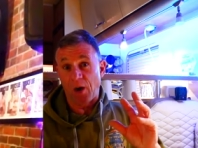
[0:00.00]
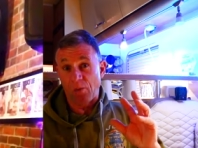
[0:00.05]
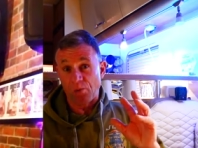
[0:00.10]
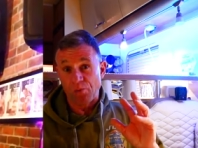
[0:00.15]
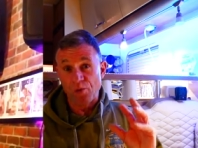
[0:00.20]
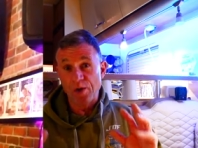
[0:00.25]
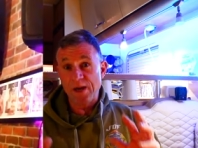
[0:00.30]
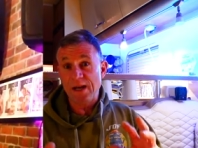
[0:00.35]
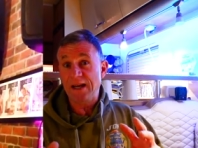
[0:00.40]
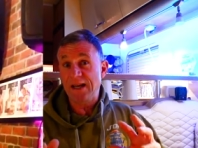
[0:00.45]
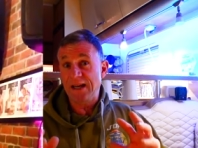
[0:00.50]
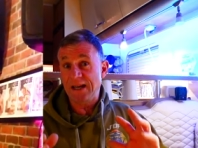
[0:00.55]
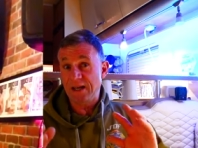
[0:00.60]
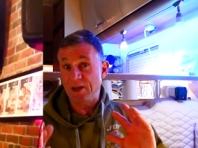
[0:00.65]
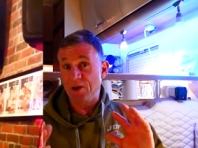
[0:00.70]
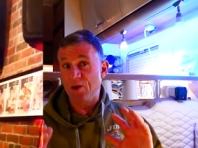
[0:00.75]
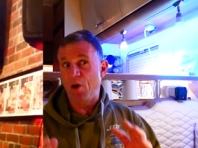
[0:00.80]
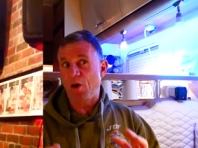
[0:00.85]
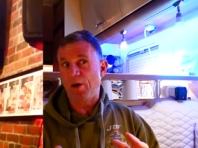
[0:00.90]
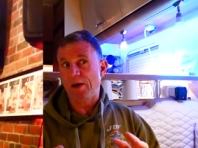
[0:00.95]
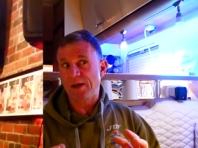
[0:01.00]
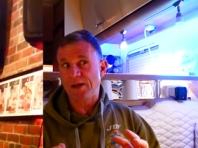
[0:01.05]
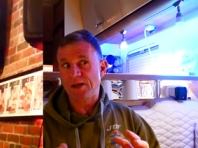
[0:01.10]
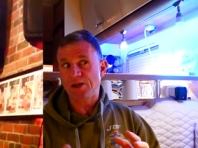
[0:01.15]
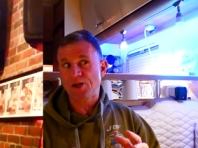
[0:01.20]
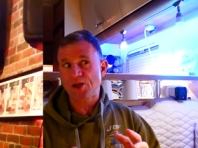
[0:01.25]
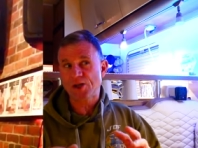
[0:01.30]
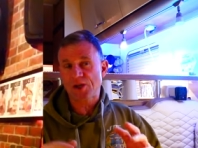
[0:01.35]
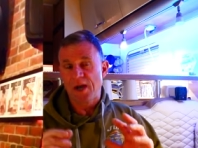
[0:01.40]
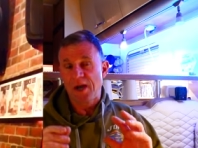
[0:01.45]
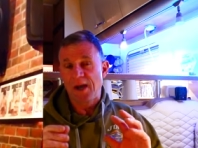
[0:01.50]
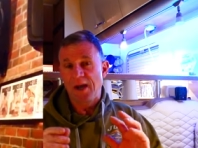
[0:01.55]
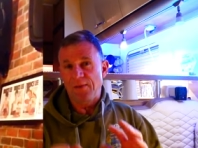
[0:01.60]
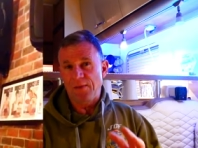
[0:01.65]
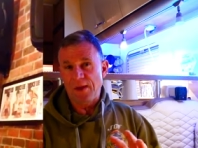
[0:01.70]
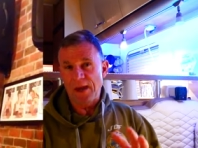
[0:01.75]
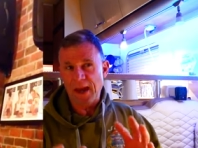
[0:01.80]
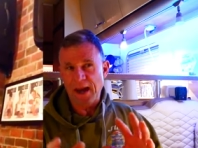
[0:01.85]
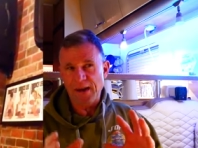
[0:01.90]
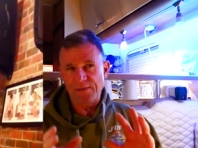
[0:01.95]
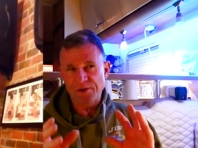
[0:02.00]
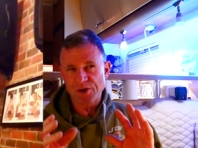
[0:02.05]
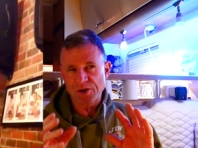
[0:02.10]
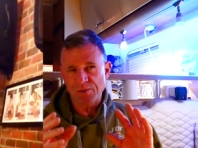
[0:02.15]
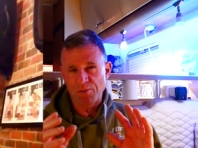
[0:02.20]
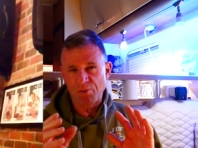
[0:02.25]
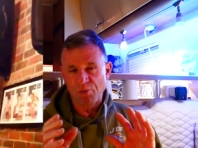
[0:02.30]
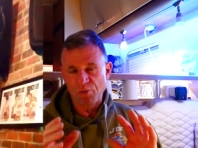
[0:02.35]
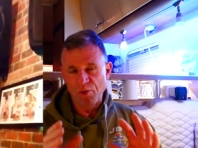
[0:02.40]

a really nice. They have some